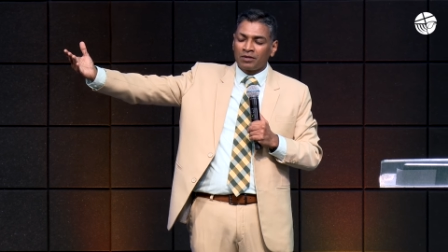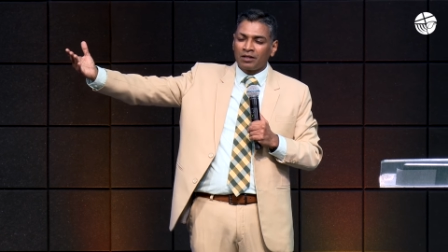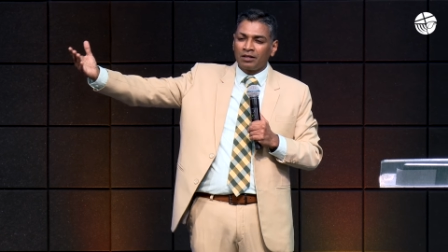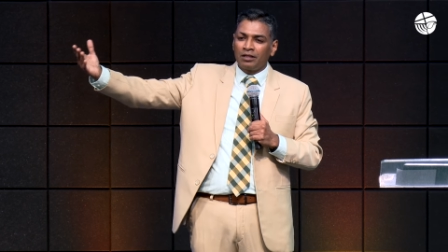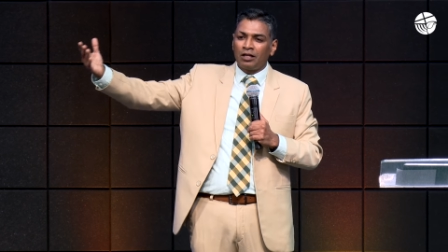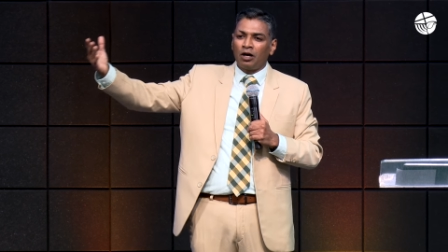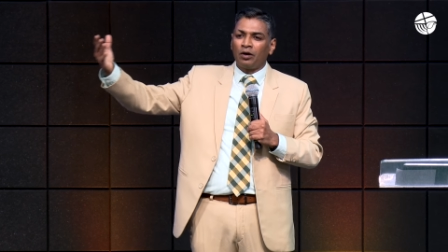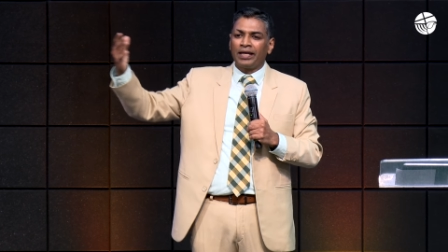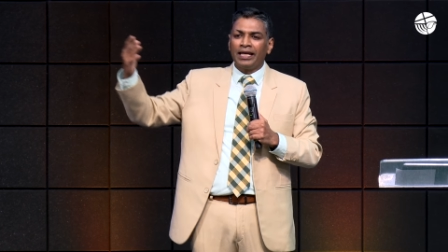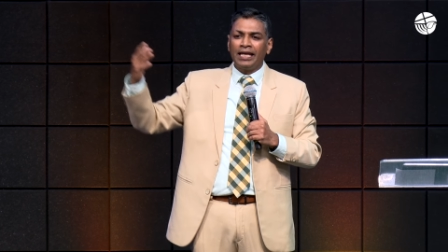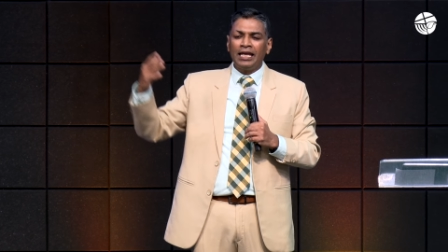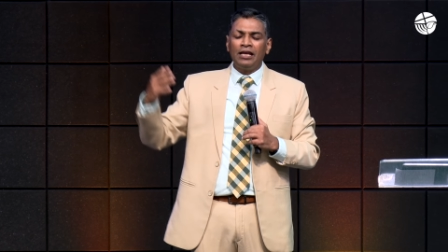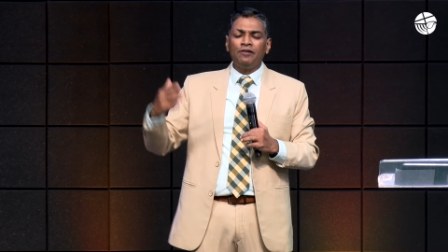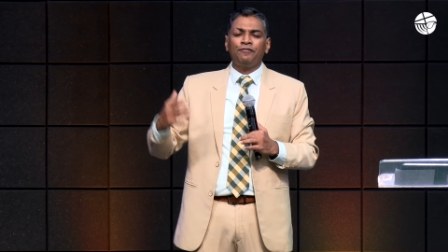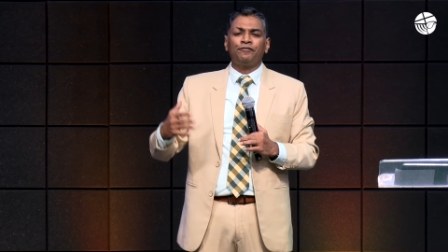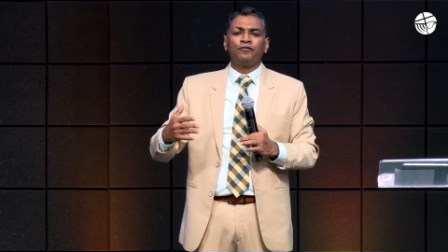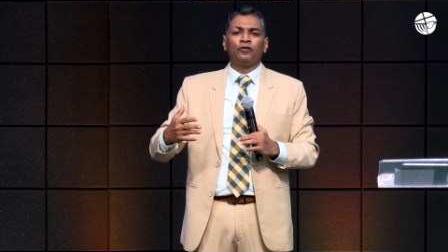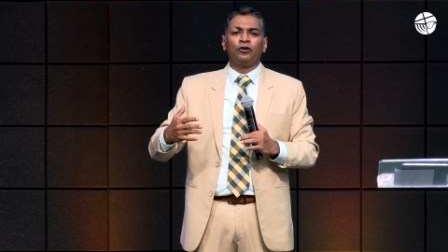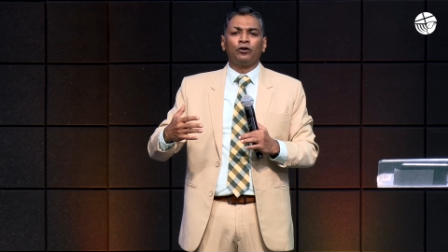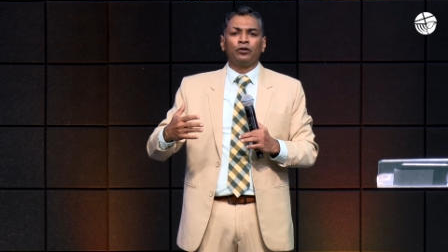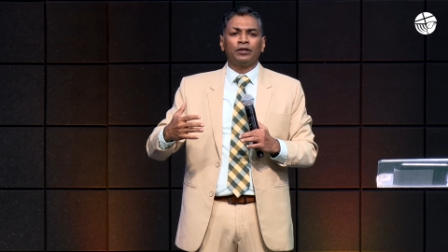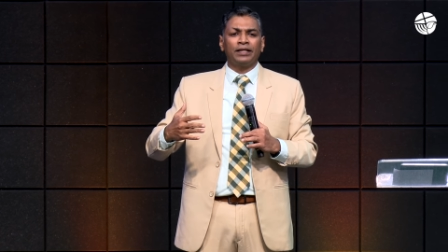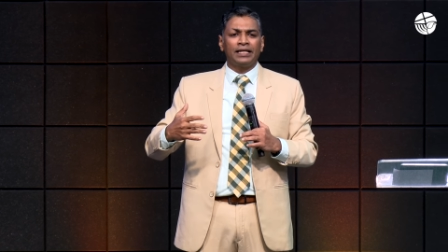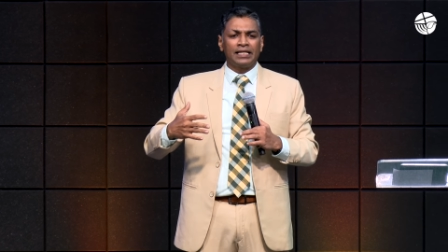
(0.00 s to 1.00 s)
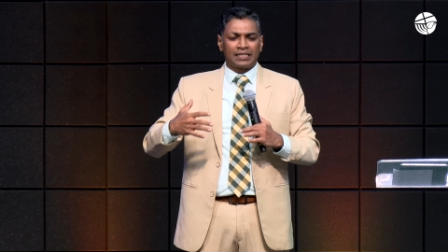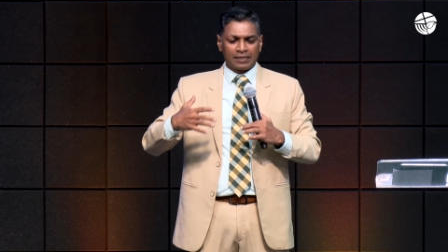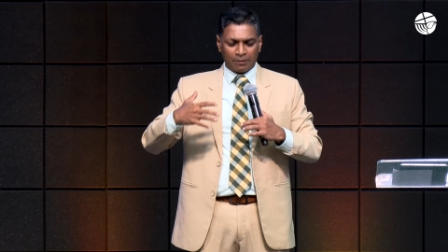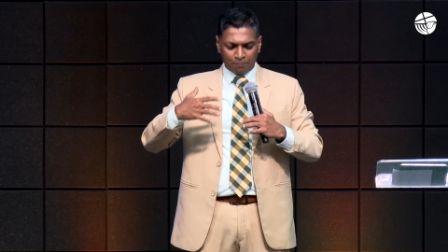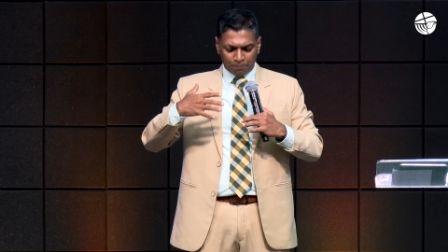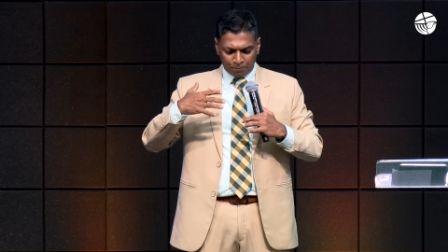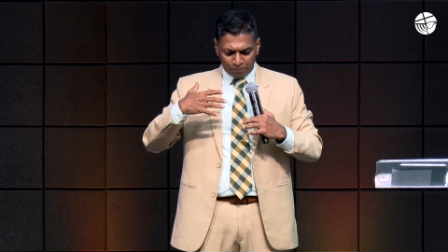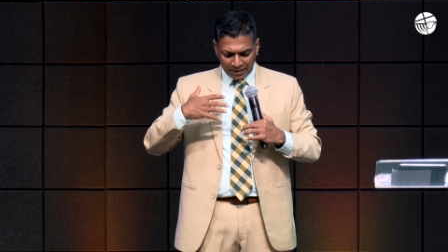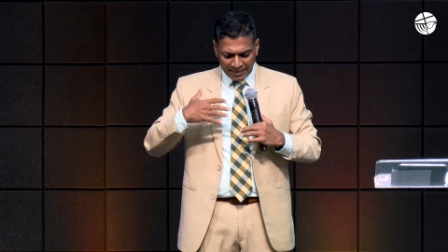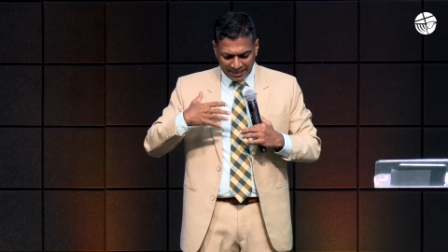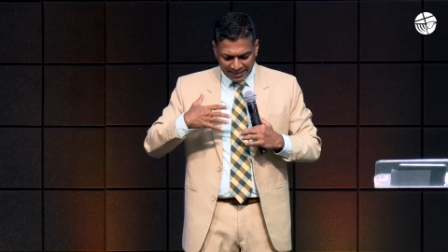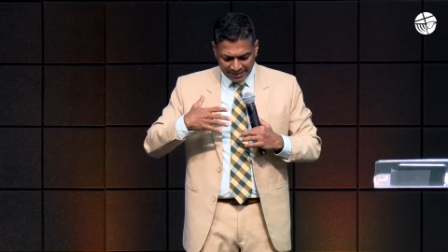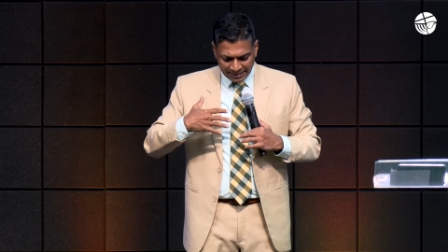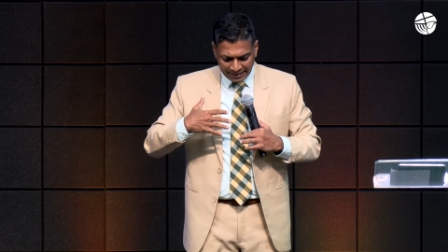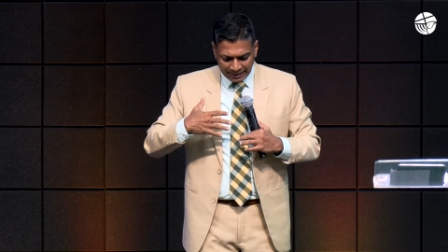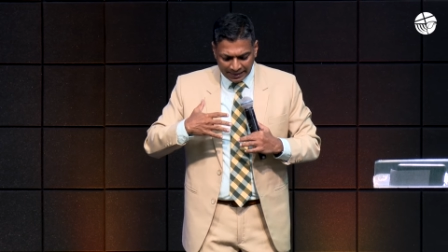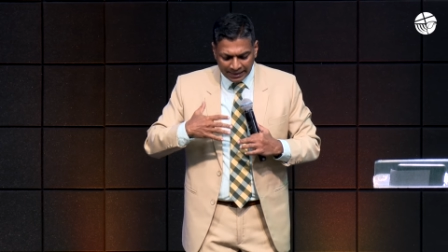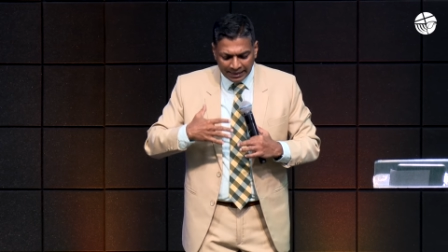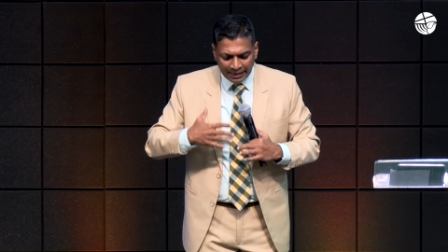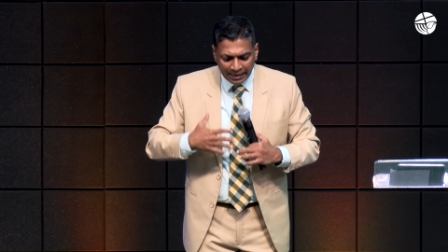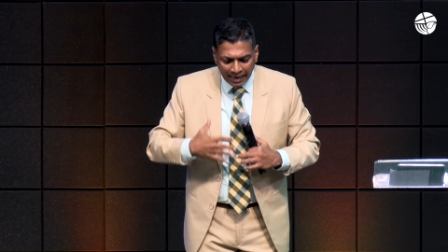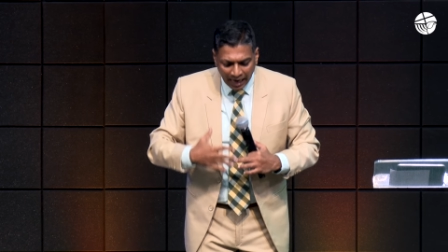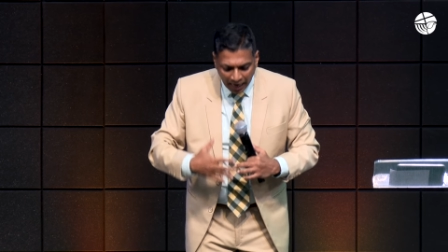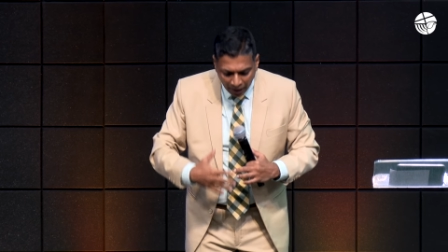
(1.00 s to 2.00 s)
Now, ephod is a priestly
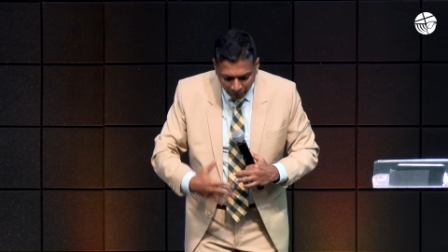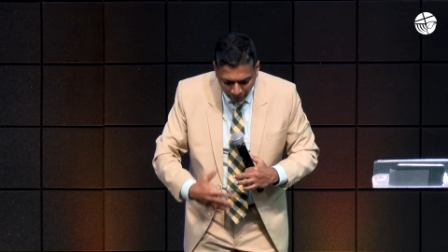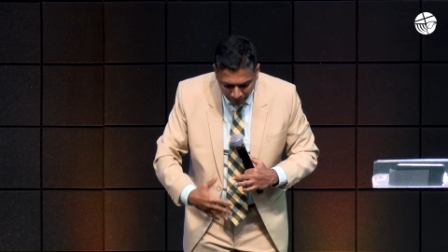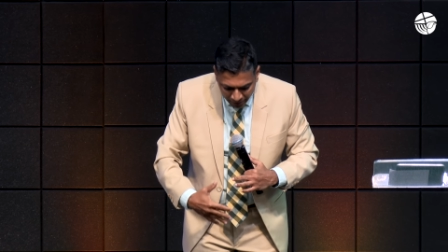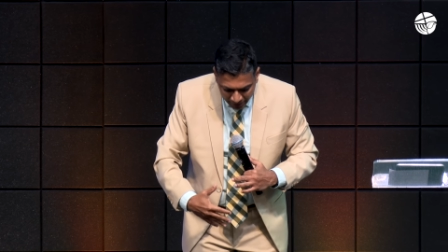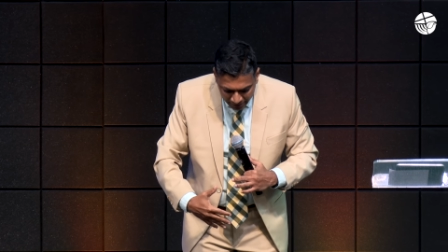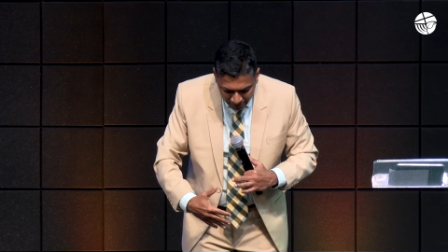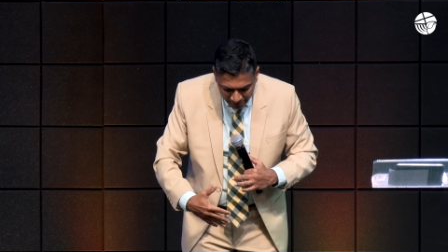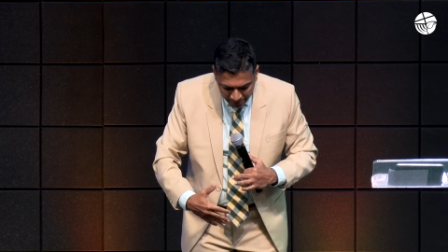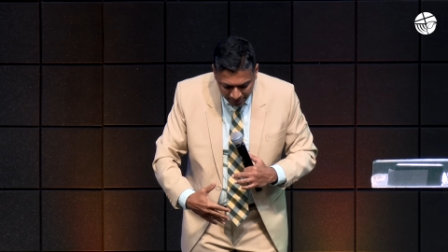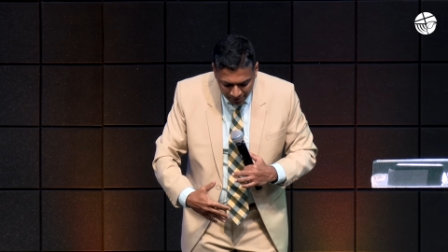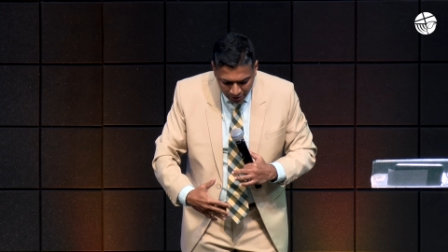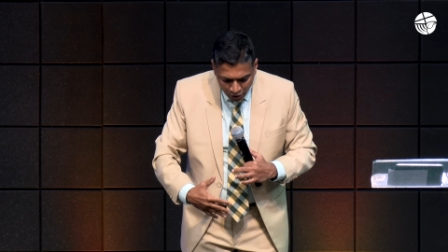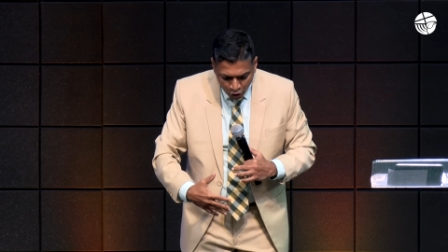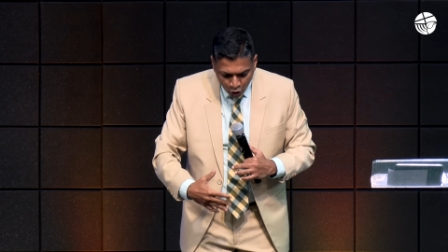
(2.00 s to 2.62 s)
garment